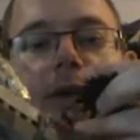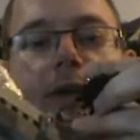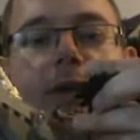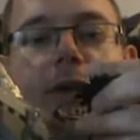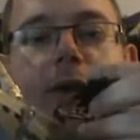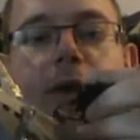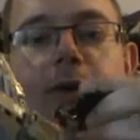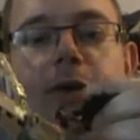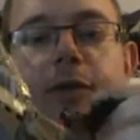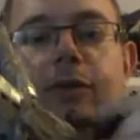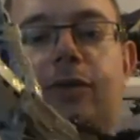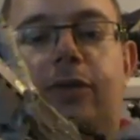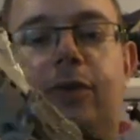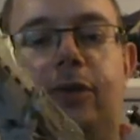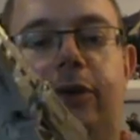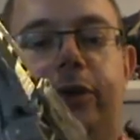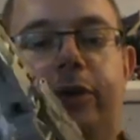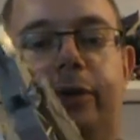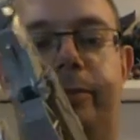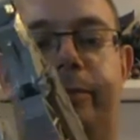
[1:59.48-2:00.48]
going
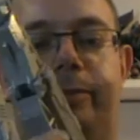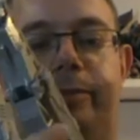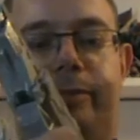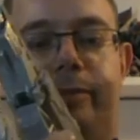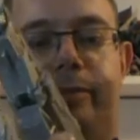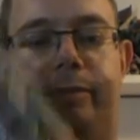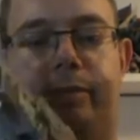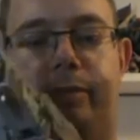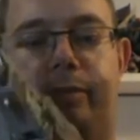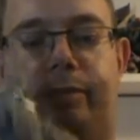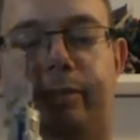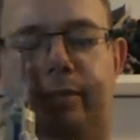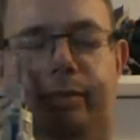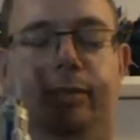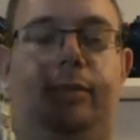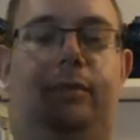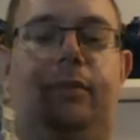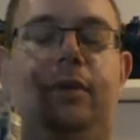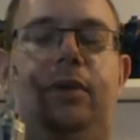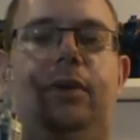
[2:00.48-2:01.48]
for.
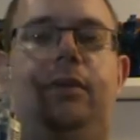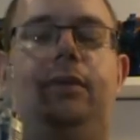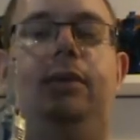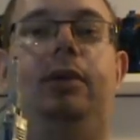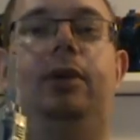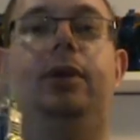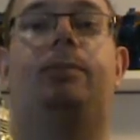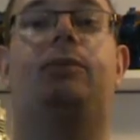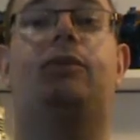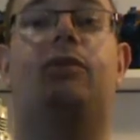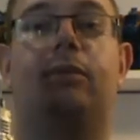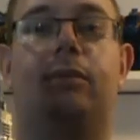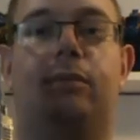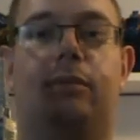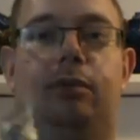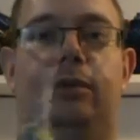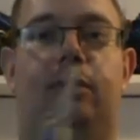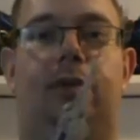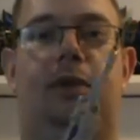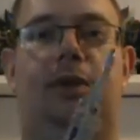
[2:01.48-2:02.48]
Oops,
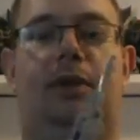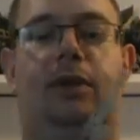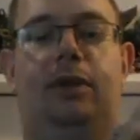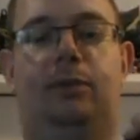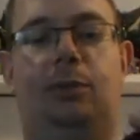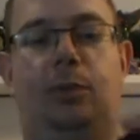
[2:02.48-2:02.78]
that